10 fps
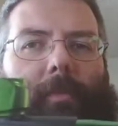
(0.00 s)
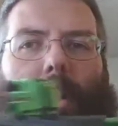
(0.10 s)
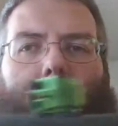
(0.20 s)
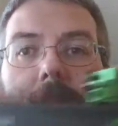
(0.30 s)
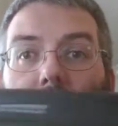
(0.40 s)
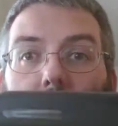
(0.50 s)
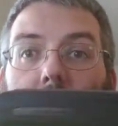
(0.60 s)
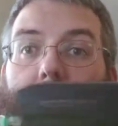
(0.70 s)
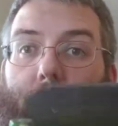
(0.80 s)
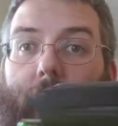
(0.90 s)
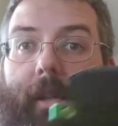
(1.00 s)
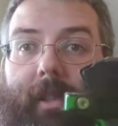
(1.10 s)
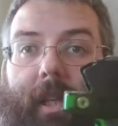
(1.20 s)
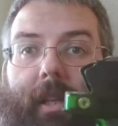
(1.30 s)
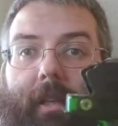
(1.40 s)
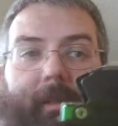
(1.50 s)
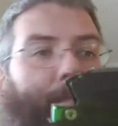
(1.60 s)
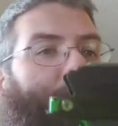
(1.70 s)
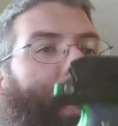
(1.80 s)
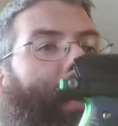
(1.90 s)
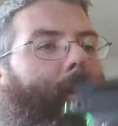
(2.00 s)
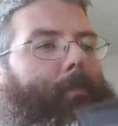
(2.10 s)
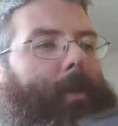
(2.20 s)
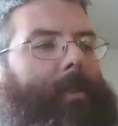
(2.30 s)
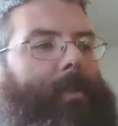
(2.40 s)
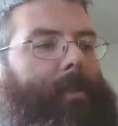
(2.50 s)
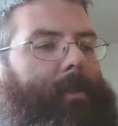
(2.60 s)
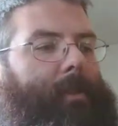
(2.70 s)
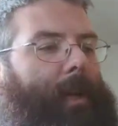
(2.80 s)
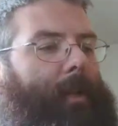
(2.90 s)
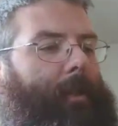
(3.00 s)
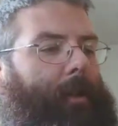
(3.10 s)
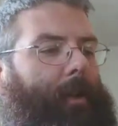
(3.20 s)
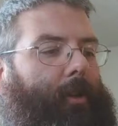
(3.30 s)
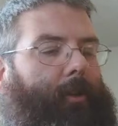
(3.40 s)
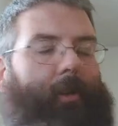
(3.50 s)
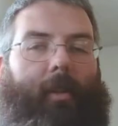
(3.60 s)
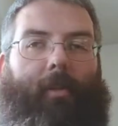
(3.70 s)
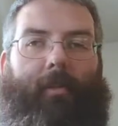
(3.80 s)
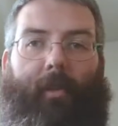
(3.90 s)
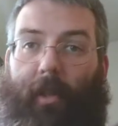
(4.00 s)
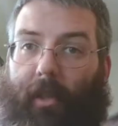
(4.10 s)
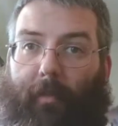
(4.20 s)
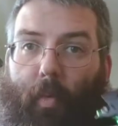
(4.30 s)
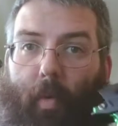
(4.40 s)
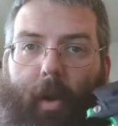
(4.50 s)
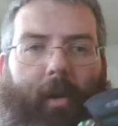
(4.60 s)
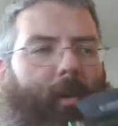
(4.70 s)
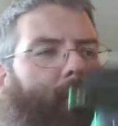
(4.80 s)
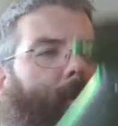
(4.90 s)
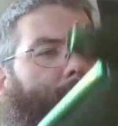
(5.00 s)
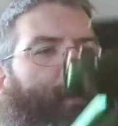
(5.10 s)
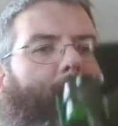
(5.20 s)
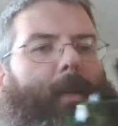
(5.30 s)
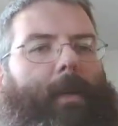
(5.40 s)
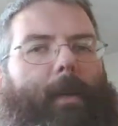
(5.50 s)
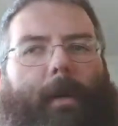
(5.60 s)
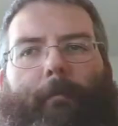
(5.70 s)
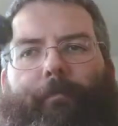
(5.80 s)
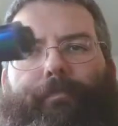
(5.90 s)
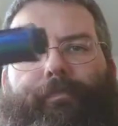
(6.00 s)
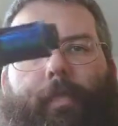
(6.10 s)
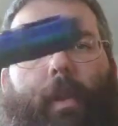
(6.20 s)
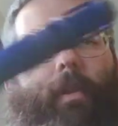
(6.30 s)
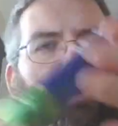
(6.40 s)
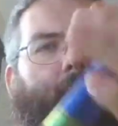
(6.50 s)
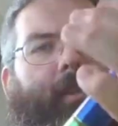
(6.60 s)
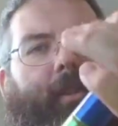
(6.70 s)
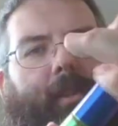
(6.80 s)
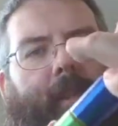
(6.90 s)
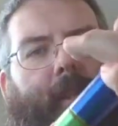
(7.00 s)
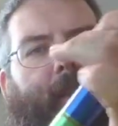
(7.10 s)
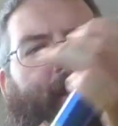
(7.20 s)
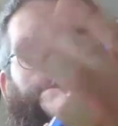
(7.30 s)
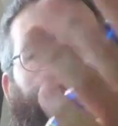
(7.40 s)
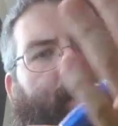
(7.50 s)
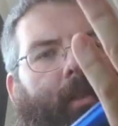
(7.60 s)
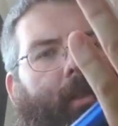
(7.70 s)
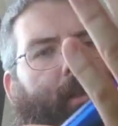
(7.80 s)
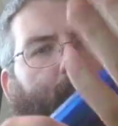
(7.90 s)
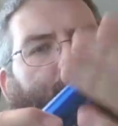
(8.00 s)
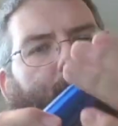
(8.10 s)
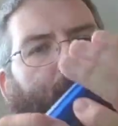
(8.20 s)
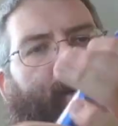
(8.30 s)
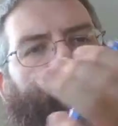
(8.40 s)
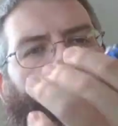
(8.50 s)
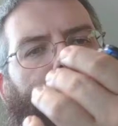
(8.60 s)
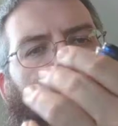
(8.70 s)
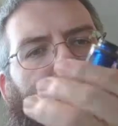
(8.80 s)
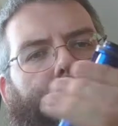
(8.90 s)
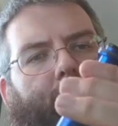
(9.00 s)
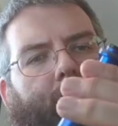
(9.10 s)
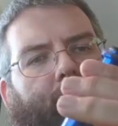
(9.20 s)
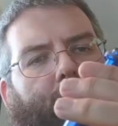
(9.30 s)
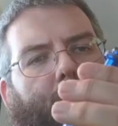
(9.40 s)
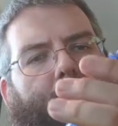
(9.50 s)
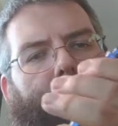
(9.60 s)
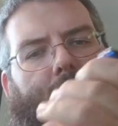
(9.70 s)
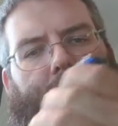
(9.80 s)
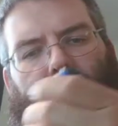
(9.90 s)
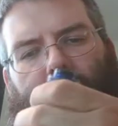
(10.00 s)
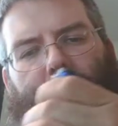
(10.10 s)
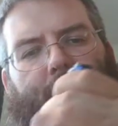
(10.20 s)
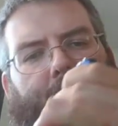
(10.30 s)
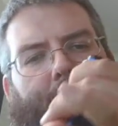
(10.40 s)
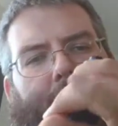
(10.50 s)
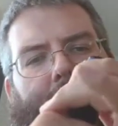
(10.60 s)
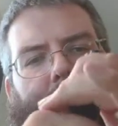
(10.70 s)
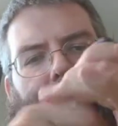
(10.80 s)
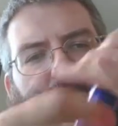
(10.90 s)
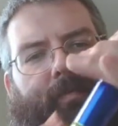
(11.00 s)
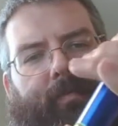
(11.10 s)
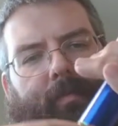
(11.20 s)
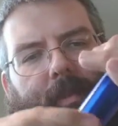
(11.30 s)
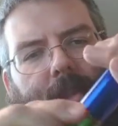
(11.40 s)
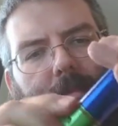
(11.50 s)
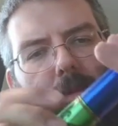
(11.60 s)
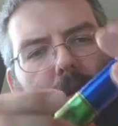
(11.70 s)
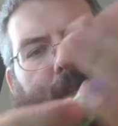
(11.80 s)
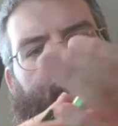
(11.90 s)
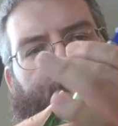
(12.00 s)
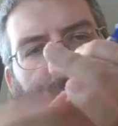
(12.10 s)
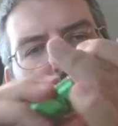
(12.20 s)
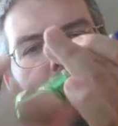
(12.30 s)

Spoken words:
apart because, again, we are sending this back because this is not the color that the customer wanted. Then let's see. I don't have any rags, so I'm just going to get my hands, get some grease on them.